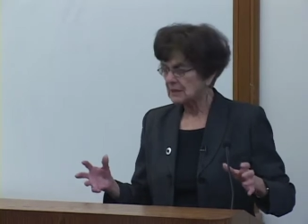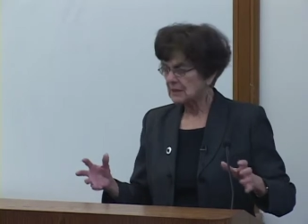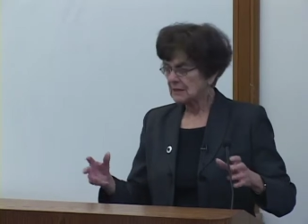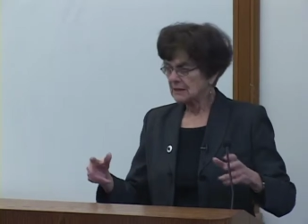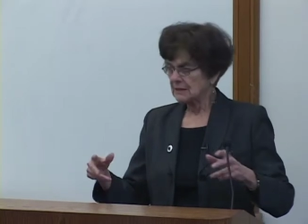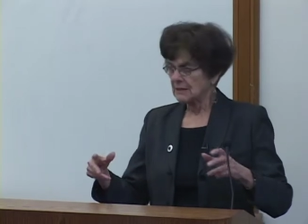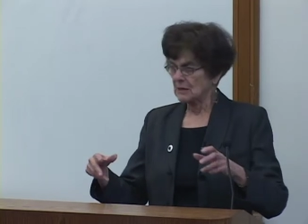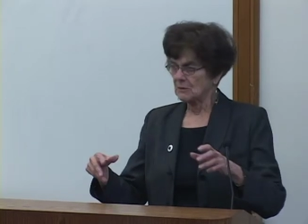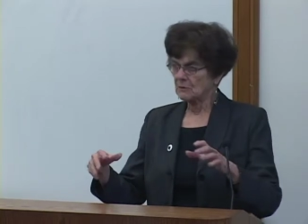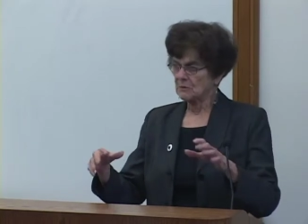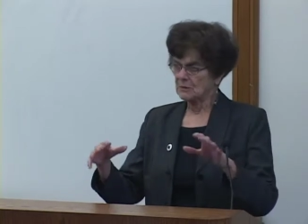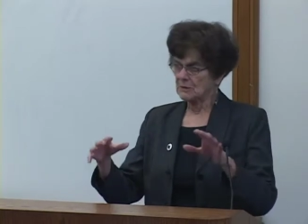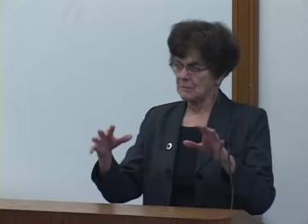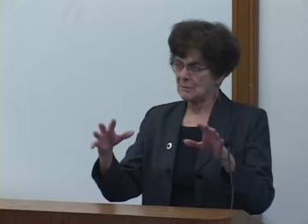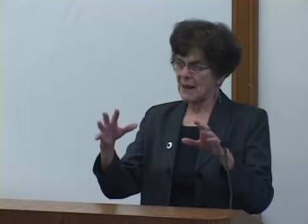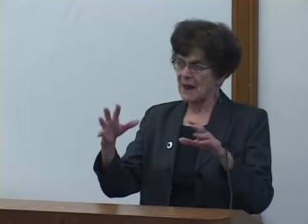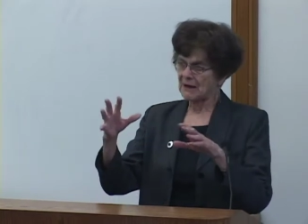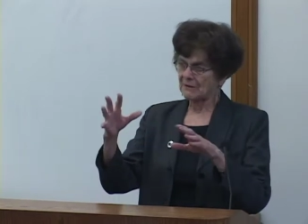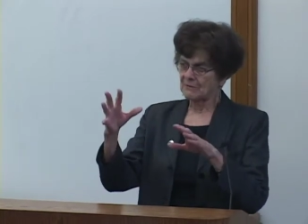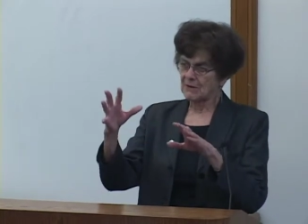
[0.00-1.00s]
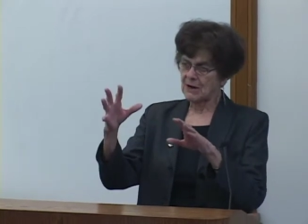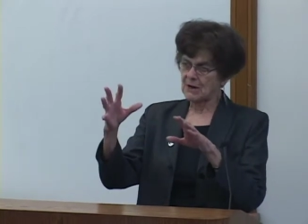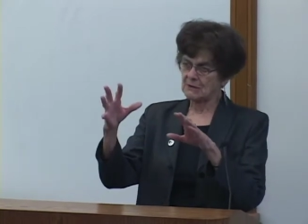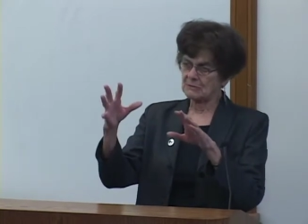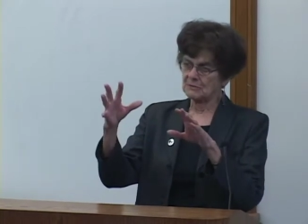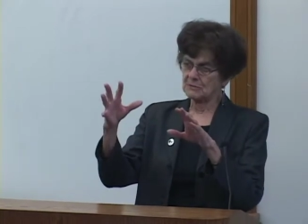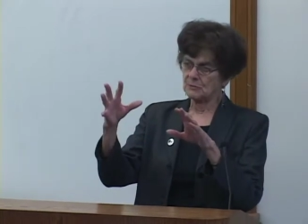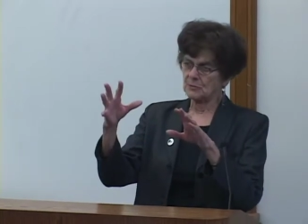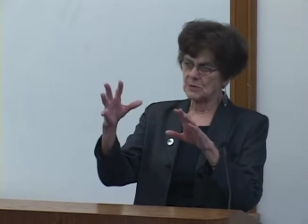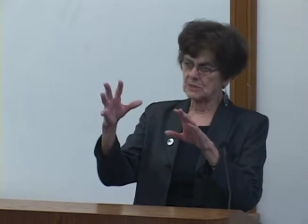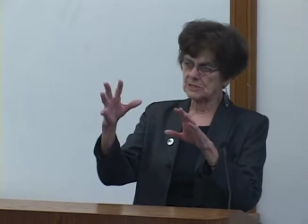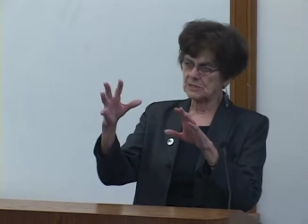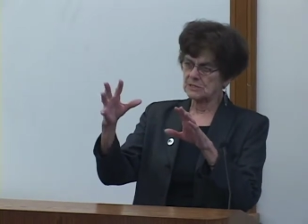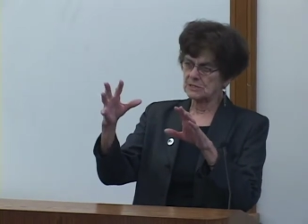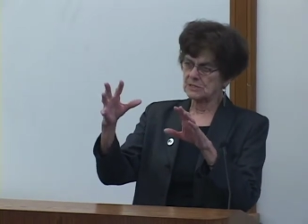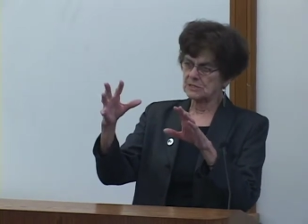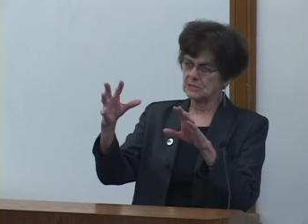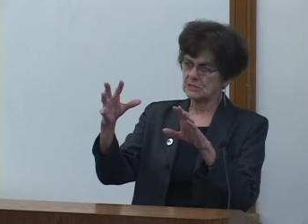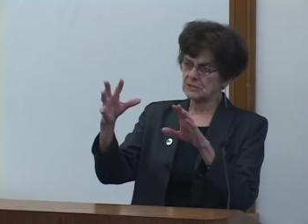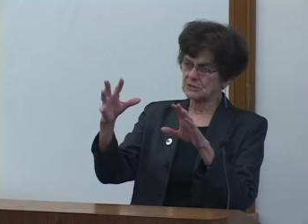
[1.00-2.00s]
there were, the background
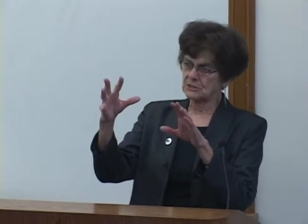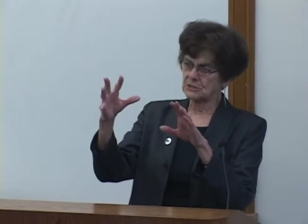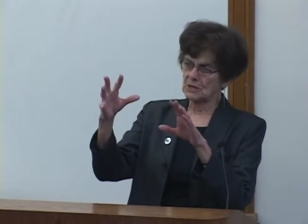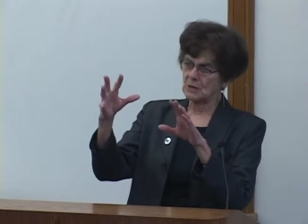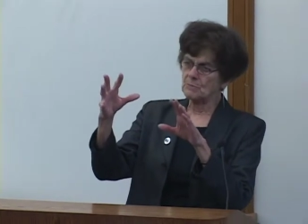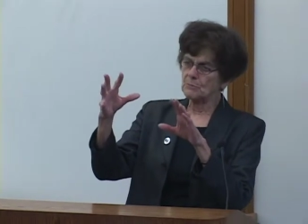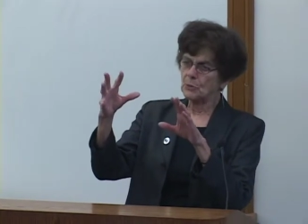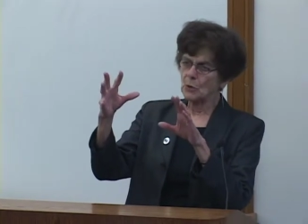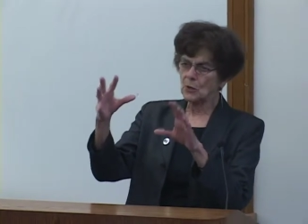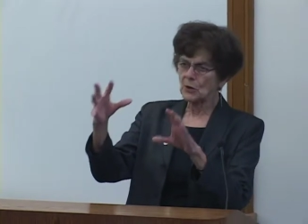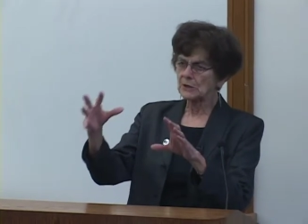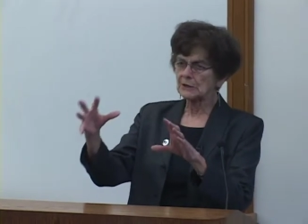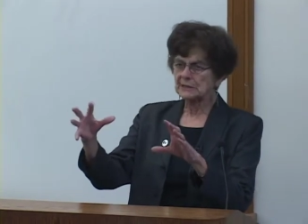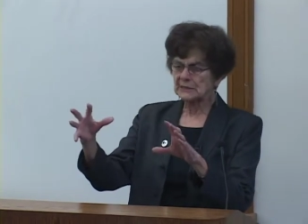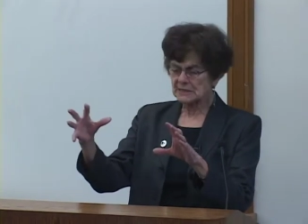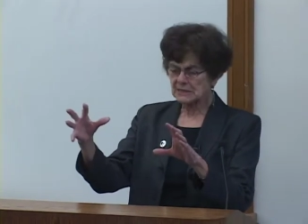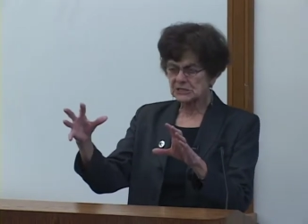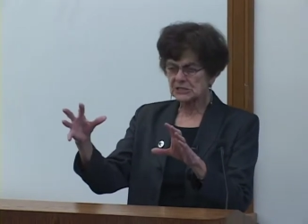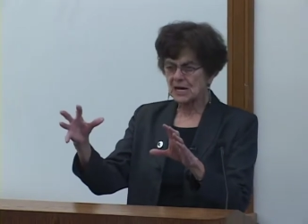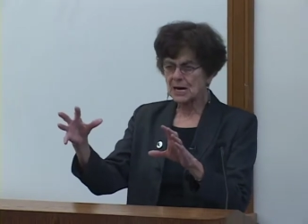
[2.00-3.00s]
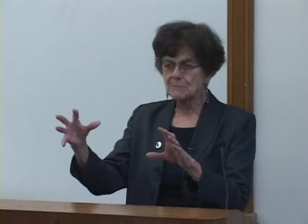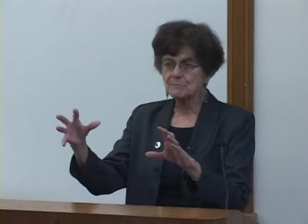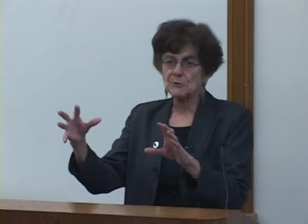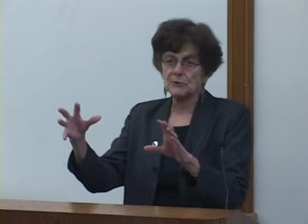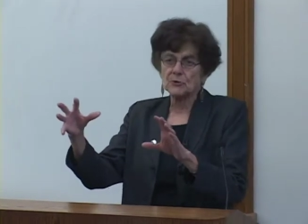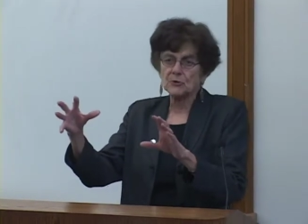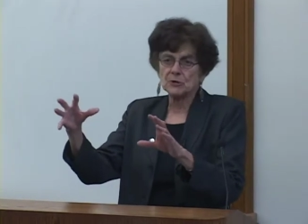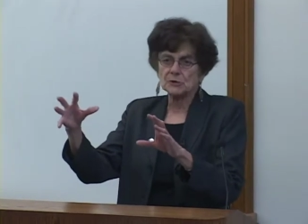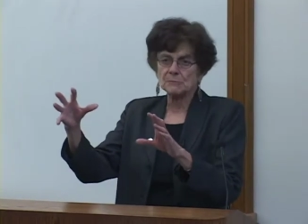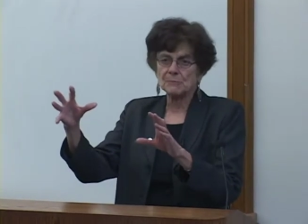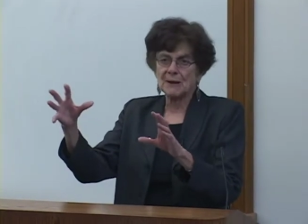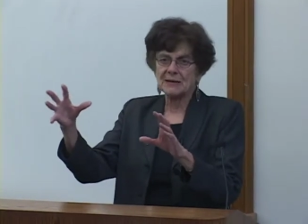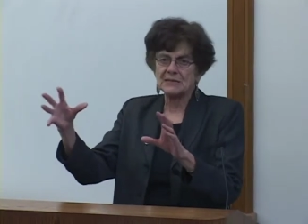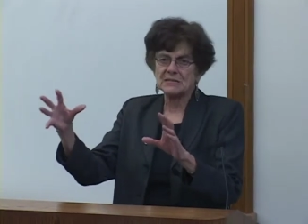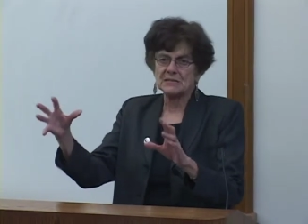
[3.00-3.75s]
was importantly shaped, of course, by the